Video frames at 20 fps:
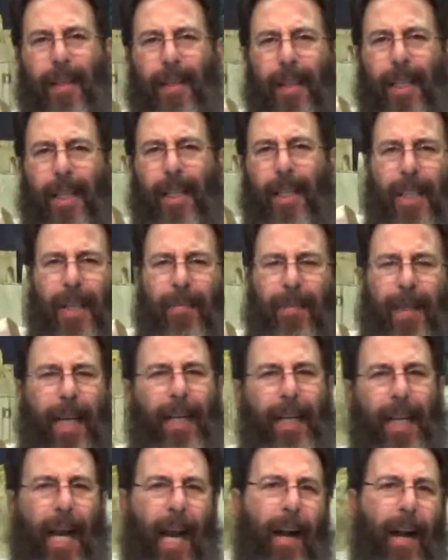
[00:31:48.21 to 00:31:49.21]
Let's see if
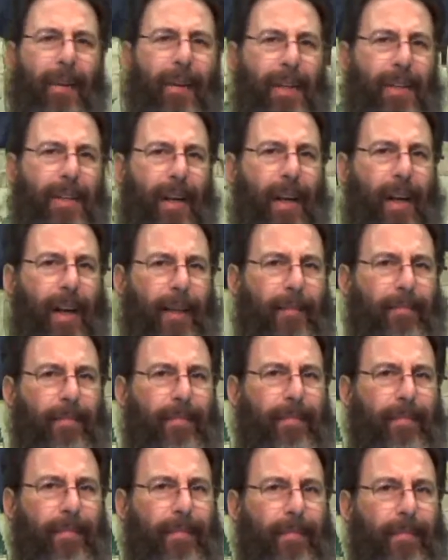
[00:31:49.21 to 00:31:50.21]
that carries on
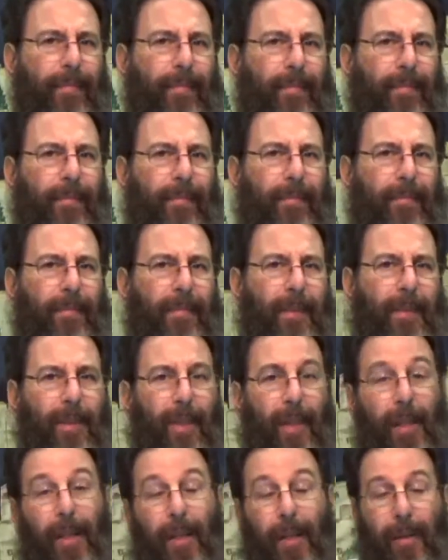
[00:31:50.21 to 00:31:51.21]

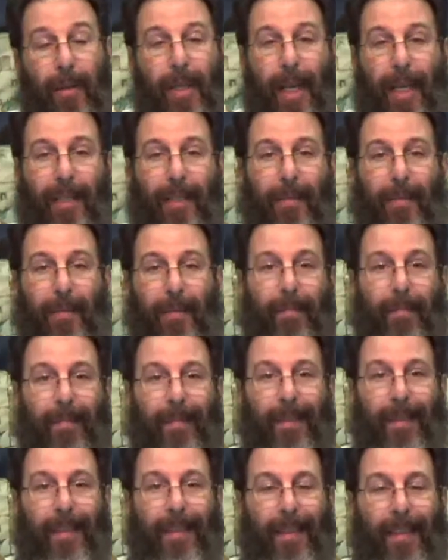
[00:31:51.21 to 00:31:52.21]
to the New Testament.
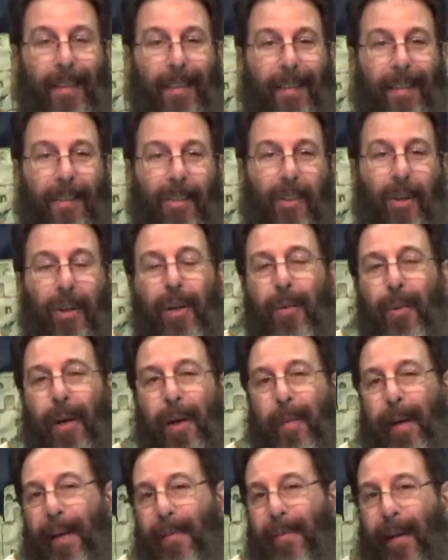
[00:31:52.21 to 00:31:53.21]
Turn to
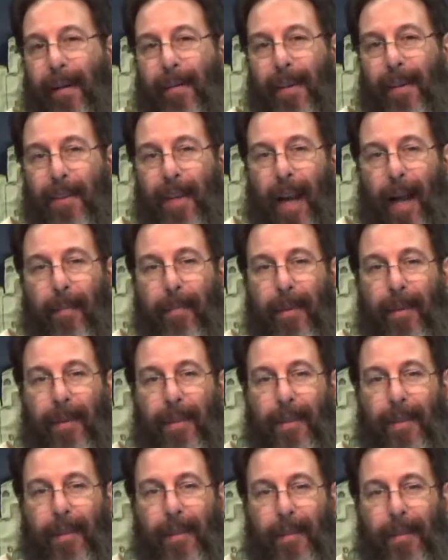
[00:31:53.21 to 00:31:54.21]
one of my favorite
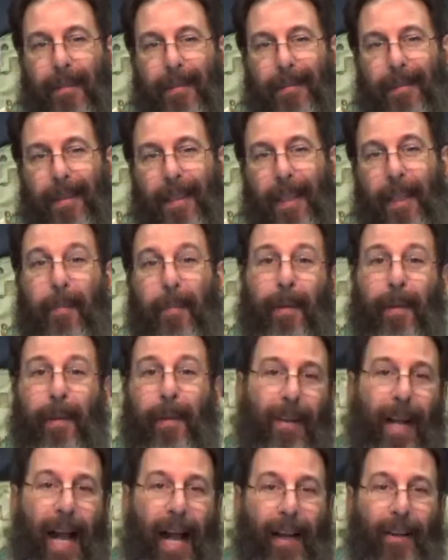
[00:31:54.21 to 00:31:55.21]
chapters in the book
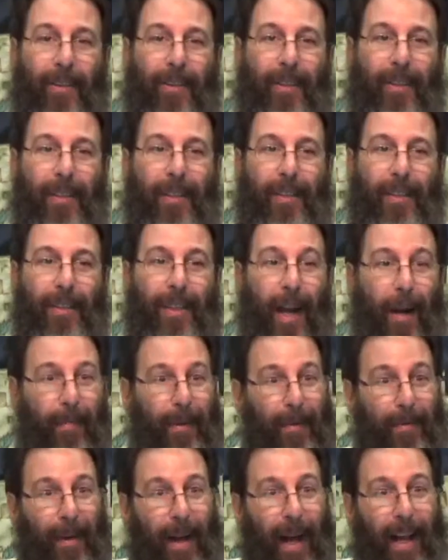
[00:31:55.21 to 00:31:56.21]
of Acts,
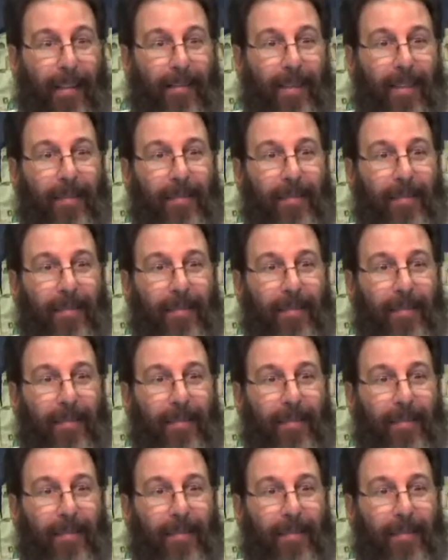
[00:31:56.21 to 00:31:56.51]
chapter 5.